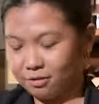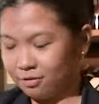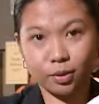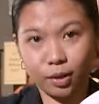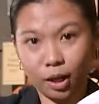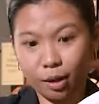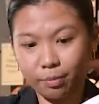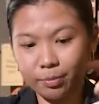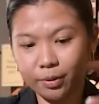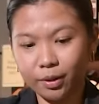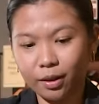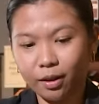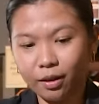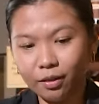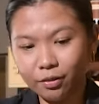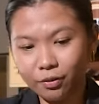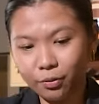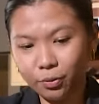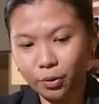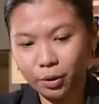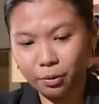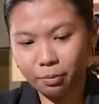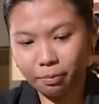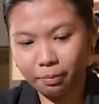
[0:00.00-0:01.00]
Top it
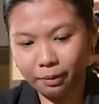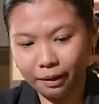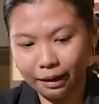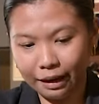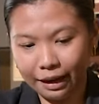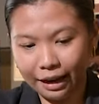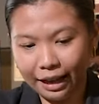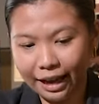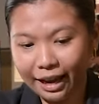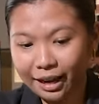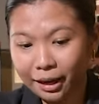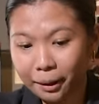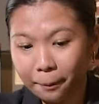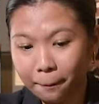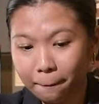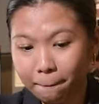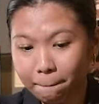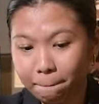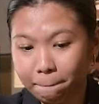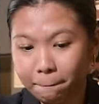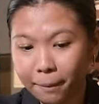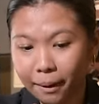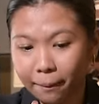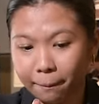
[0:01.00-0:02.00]
off with black
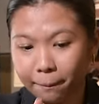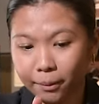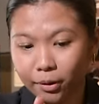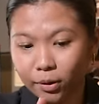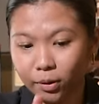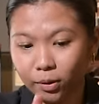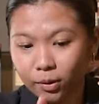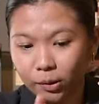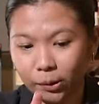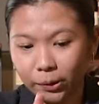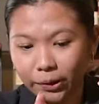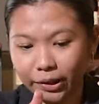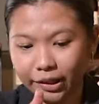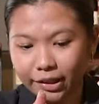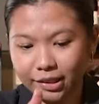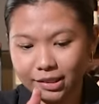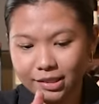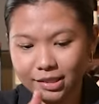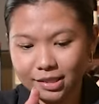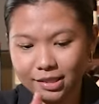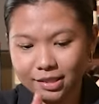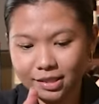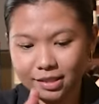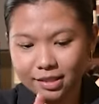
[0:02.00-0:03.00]

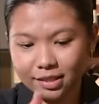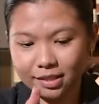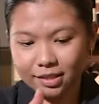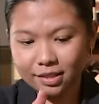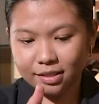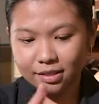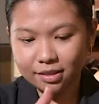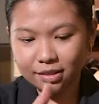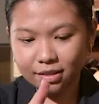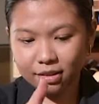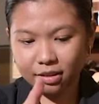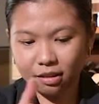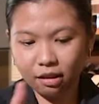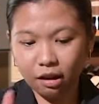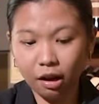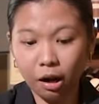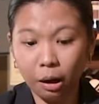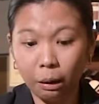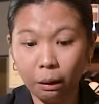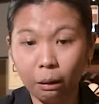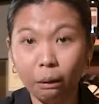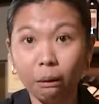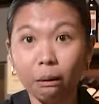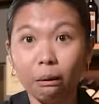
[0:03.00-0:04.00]
peppercorns.
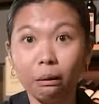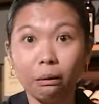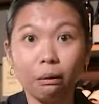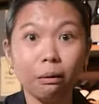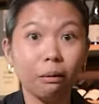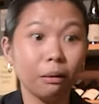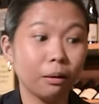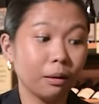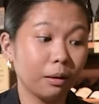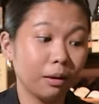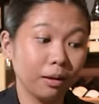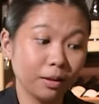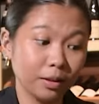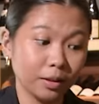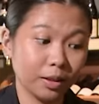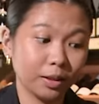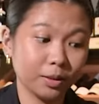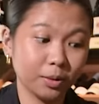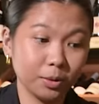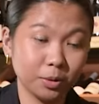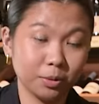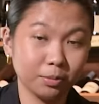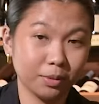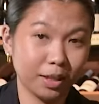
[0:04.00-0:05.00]

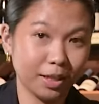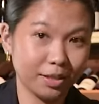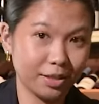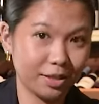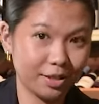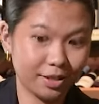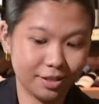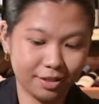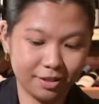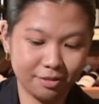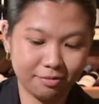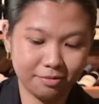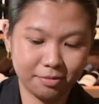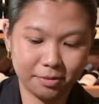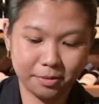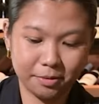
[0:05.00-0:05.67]
Not too much.